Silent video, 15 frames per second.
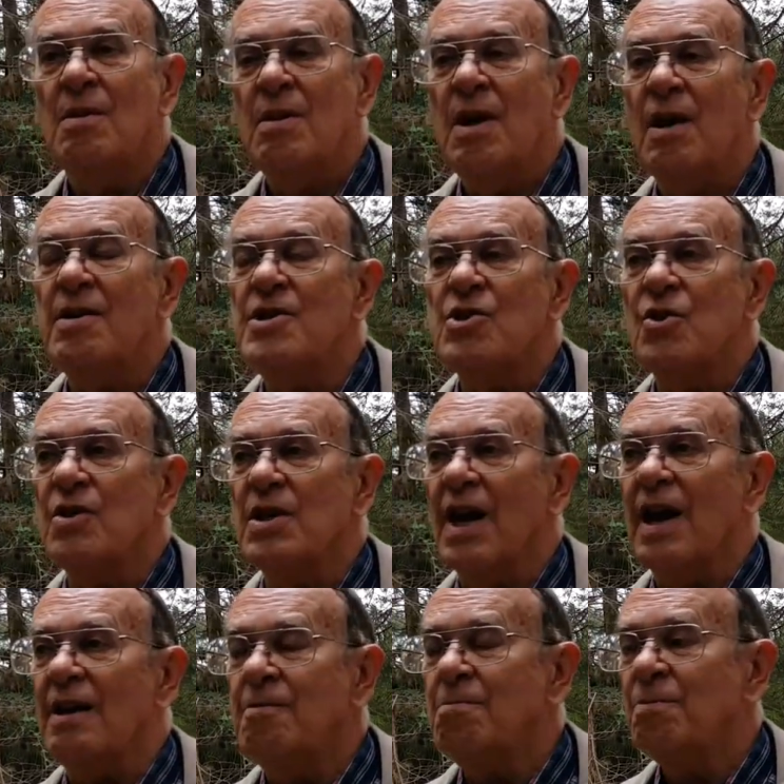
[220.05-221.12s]
Yeah, he's a good
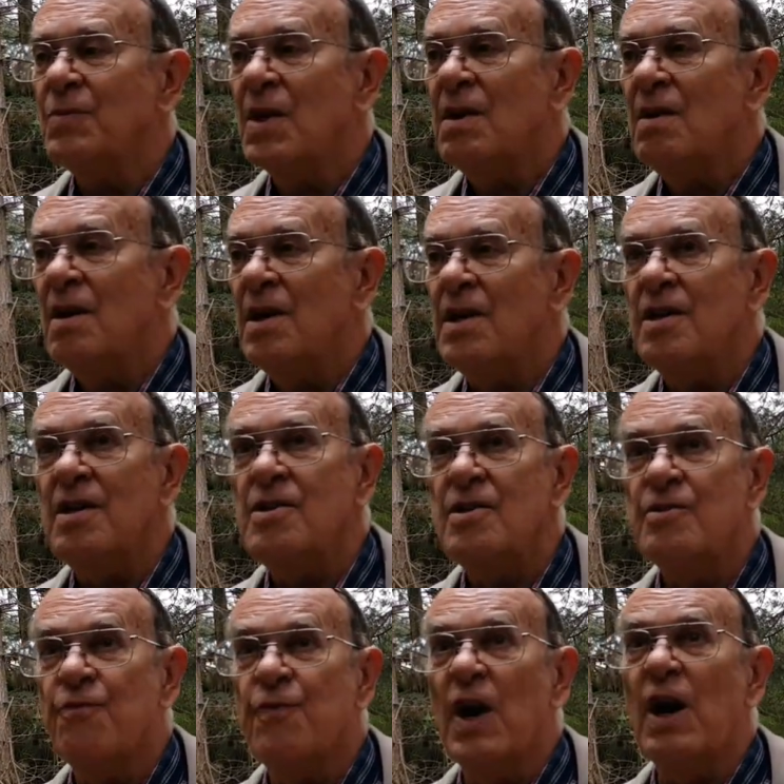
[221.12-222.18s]
guy. I've spoken to a
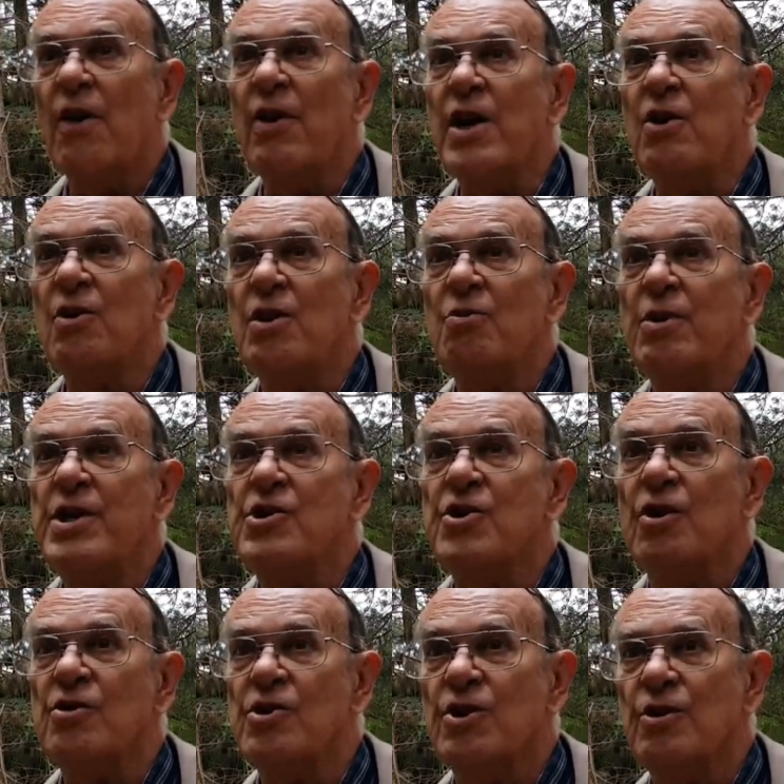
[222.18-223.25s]
lot of people. Very good
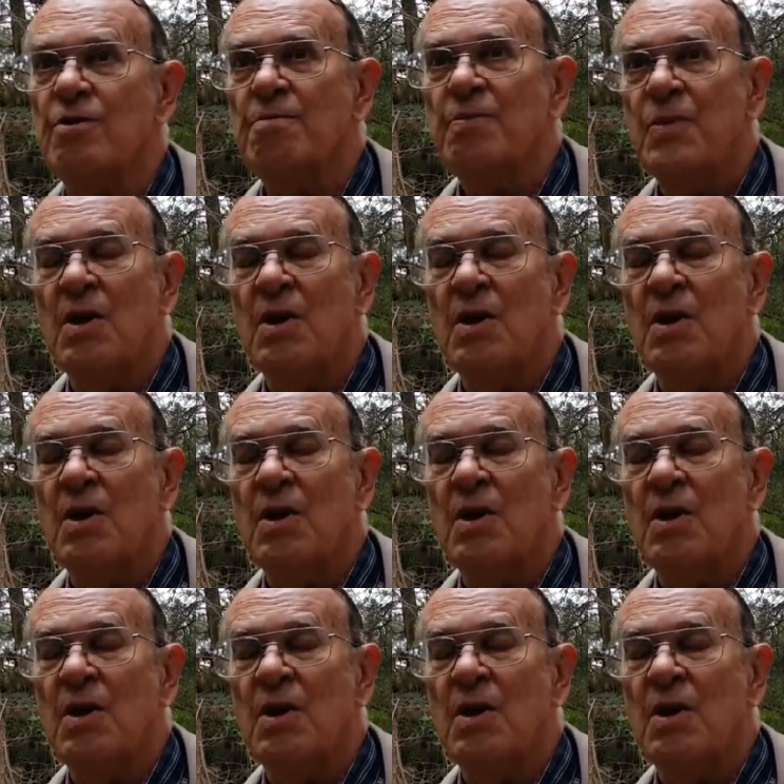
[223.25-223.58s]
researcher.